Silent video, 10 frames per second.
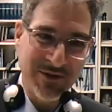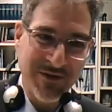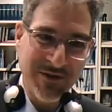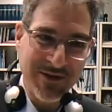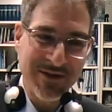
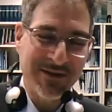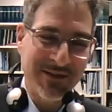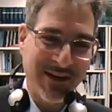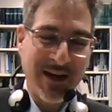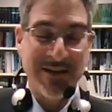vote,
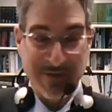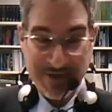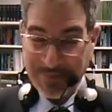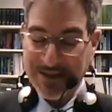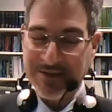and
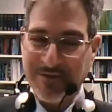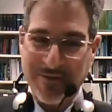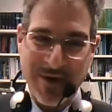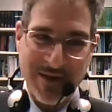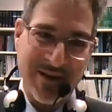irrespective of whether